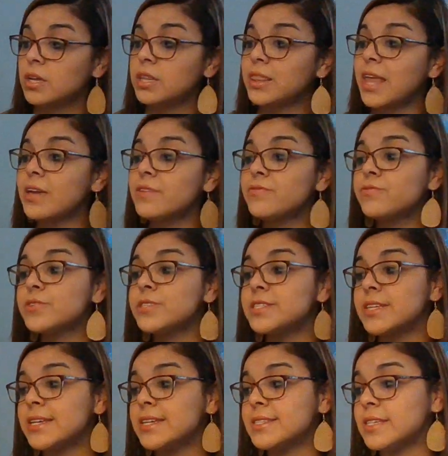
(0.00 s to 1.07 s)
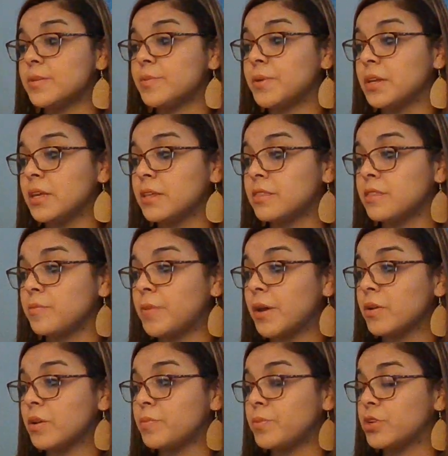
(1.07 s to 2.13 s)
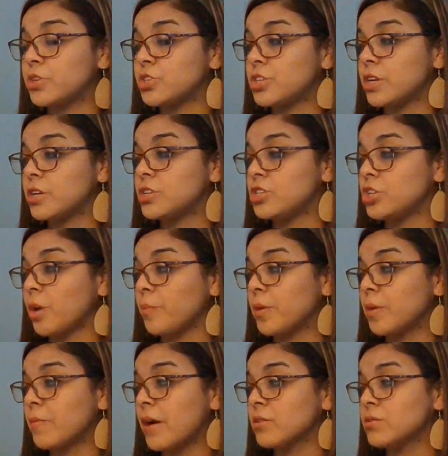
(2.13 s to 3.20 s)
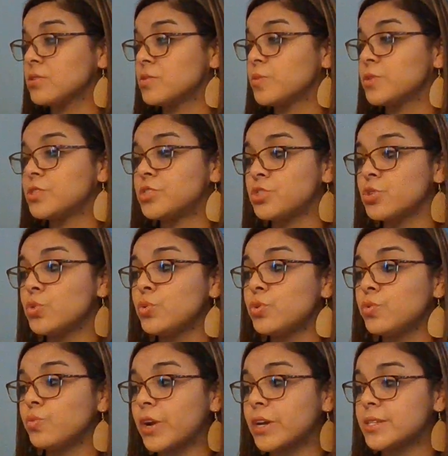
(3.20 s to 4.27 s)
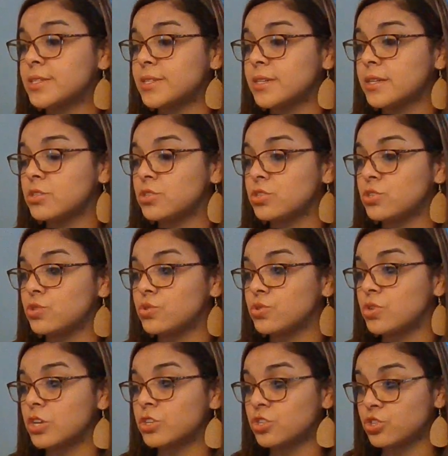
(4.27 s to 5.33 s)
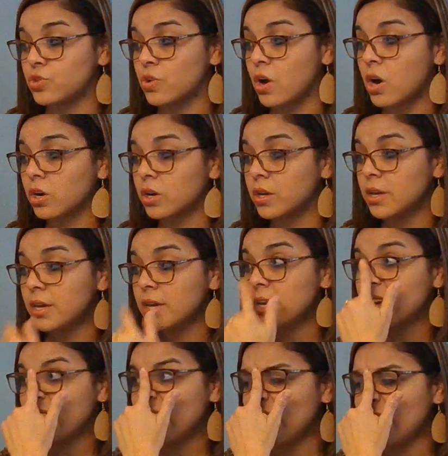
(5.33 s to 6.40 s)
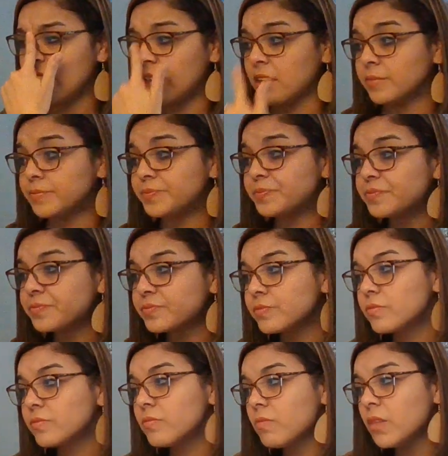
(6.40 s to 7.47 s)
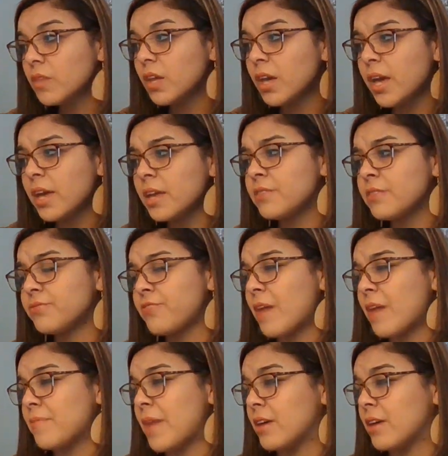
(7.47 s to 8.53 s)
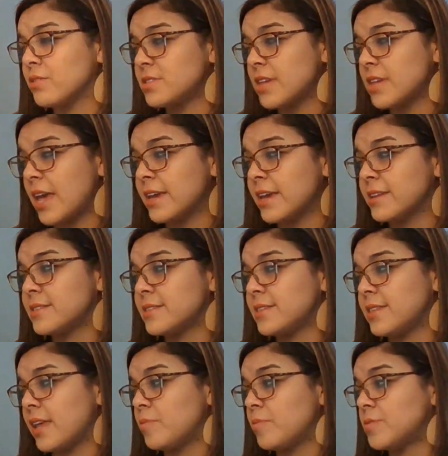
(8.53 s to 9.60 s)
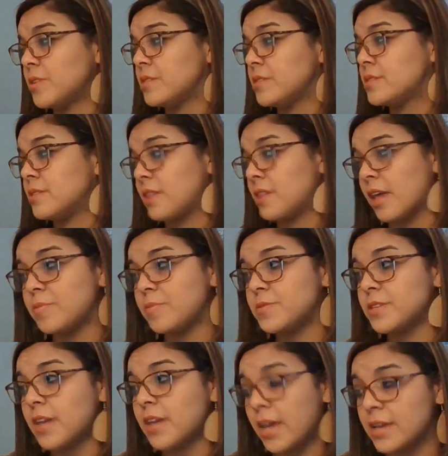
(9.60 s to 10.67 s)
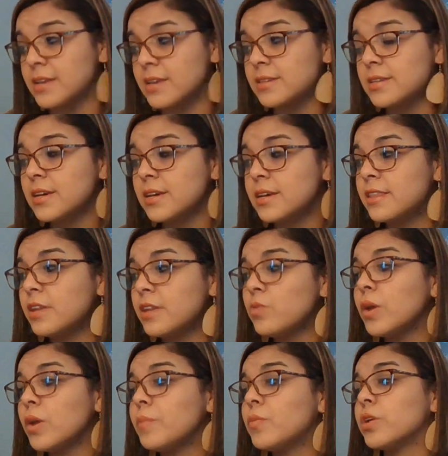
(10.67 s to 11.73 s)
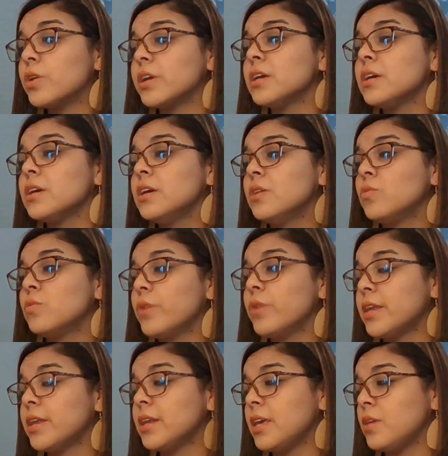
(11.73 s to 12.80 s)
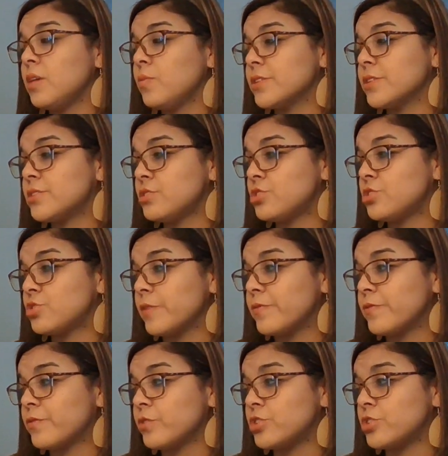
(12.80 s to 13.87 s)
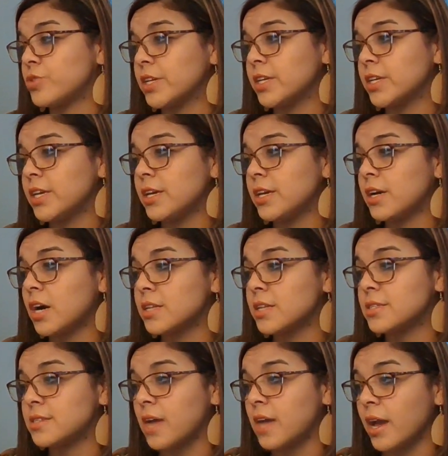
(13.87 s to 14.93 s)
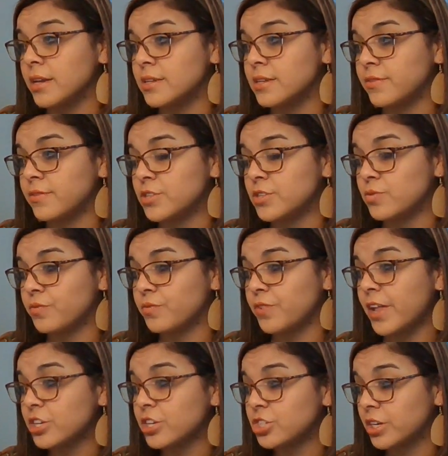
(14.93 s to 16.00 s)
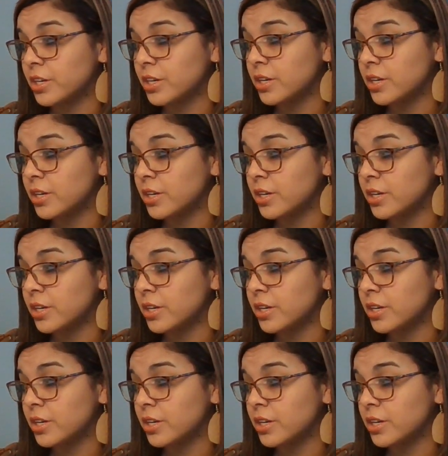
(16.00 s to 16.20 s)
Life was easy beneath the berry bush, and Jumping Mouse was soon rested and strong. He and the fat mouse ate and slept and ate. Then one morning, when he went to the stream for a drink, he caught sight of his reflection.